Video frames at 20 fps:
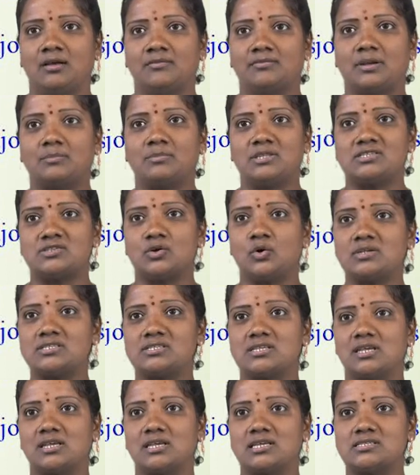From the
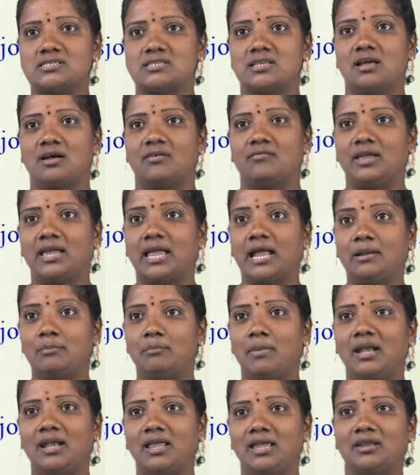sources, we get
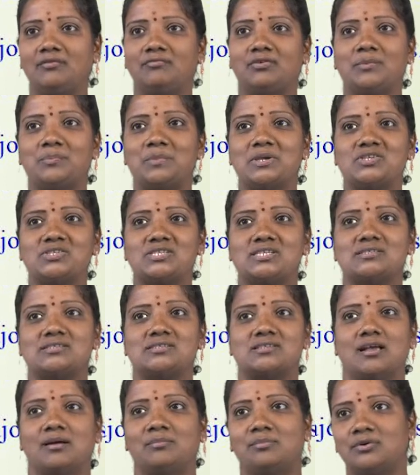many information
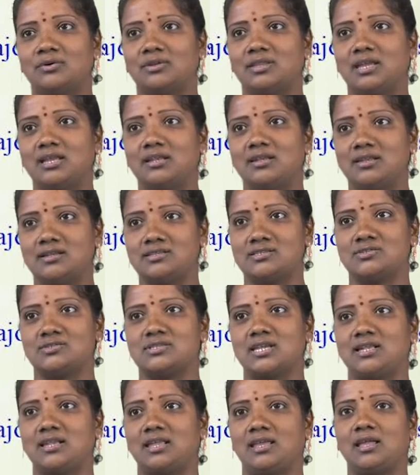about the Indian
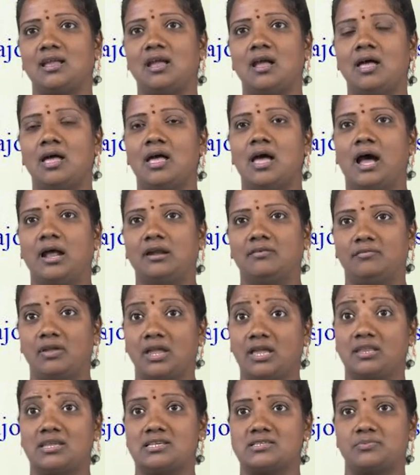society at
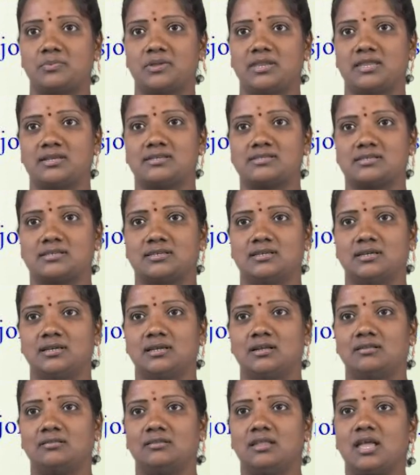various periods.
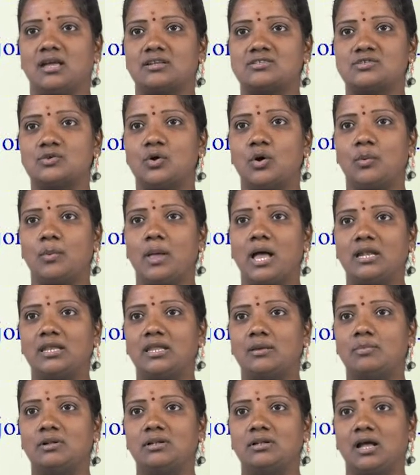They are so
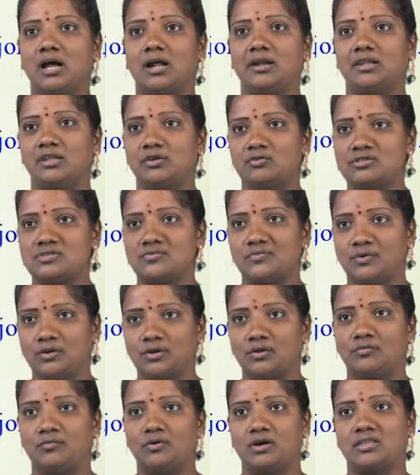valuable and
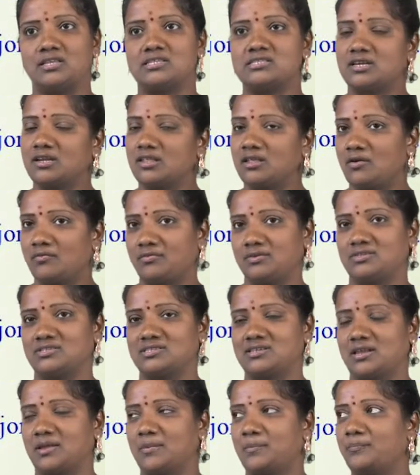useful for the study of
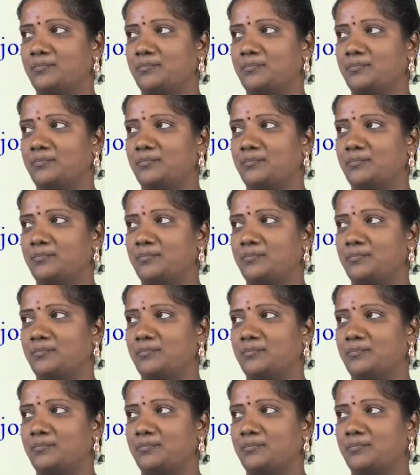history.